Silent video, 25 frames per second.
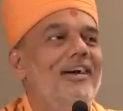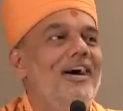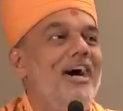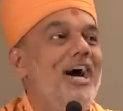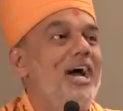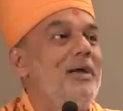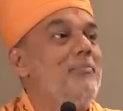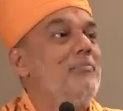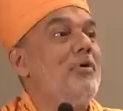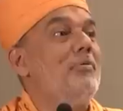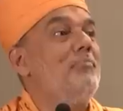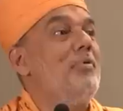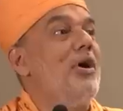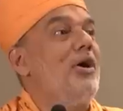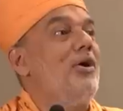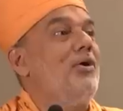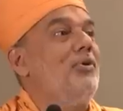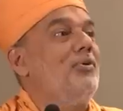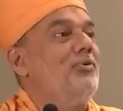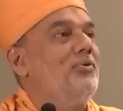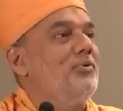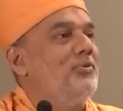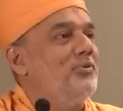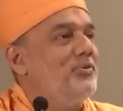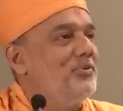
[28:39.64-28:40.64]
I am
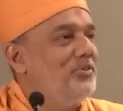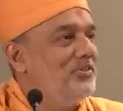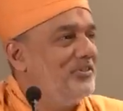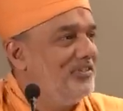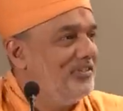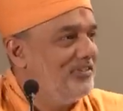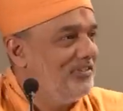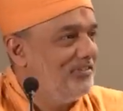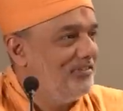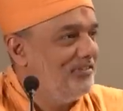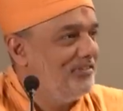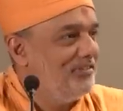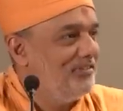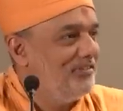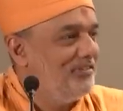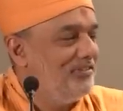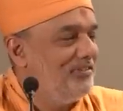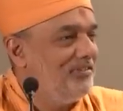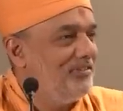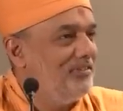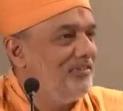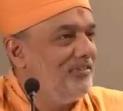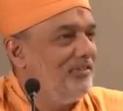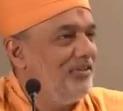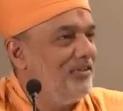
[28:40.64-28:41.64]
above.
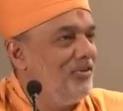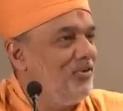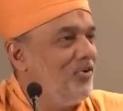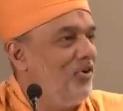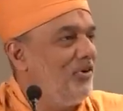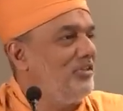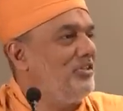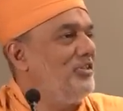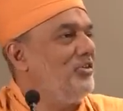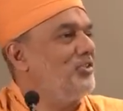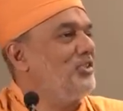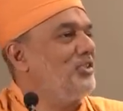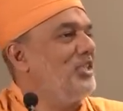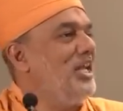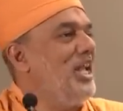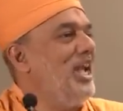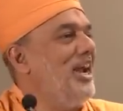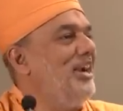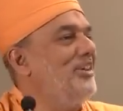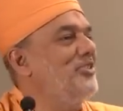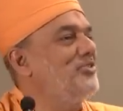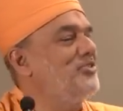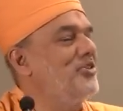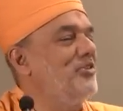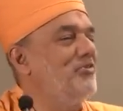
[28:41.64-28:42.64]
Not just the
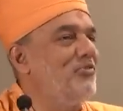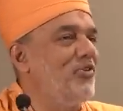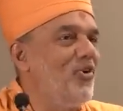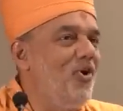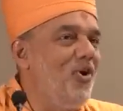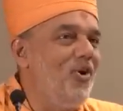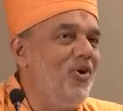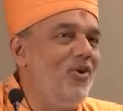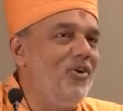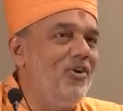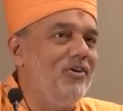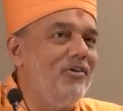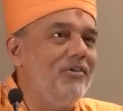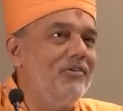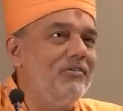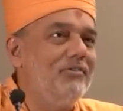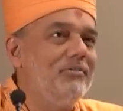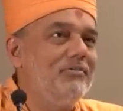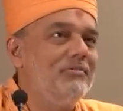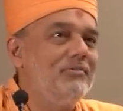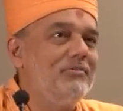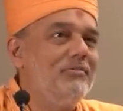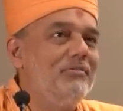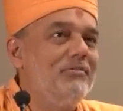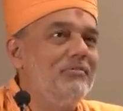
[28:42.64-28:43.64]
hands of law,
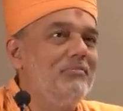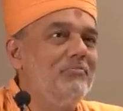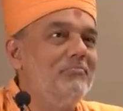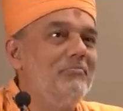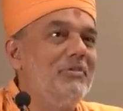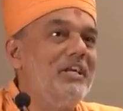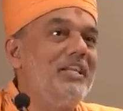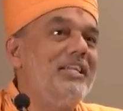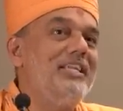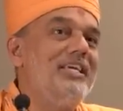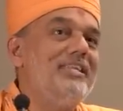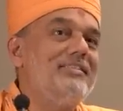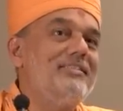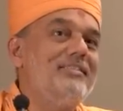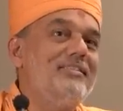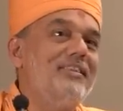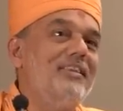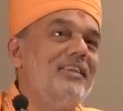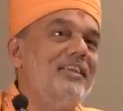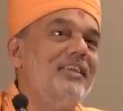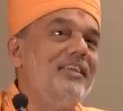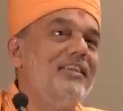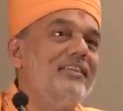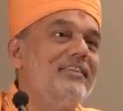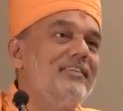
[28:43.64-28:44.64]
but
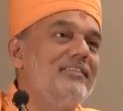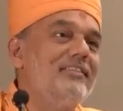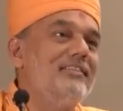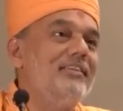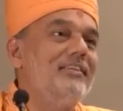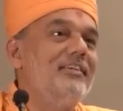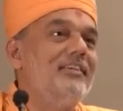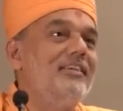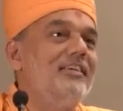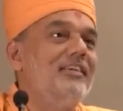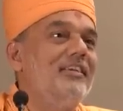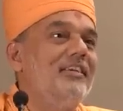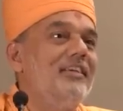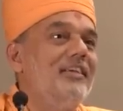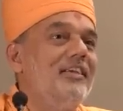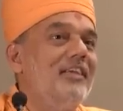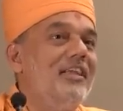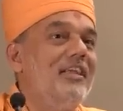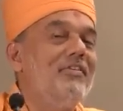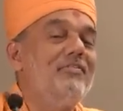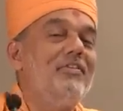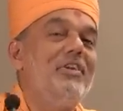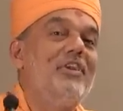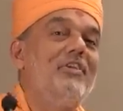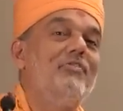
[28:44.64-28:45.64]
destiny.
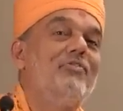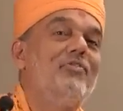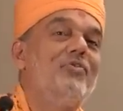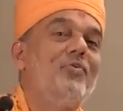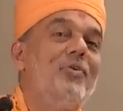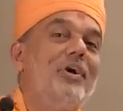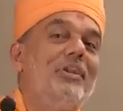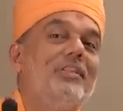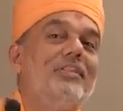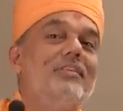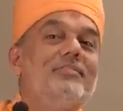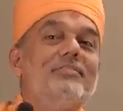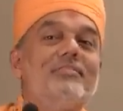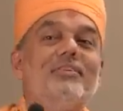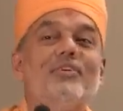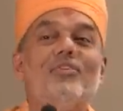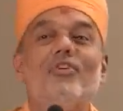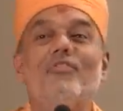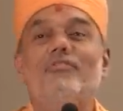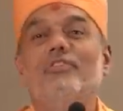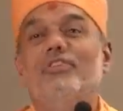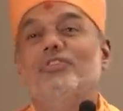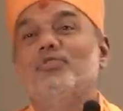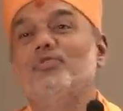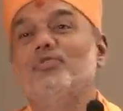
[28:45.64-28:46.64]
Even if you are the son of a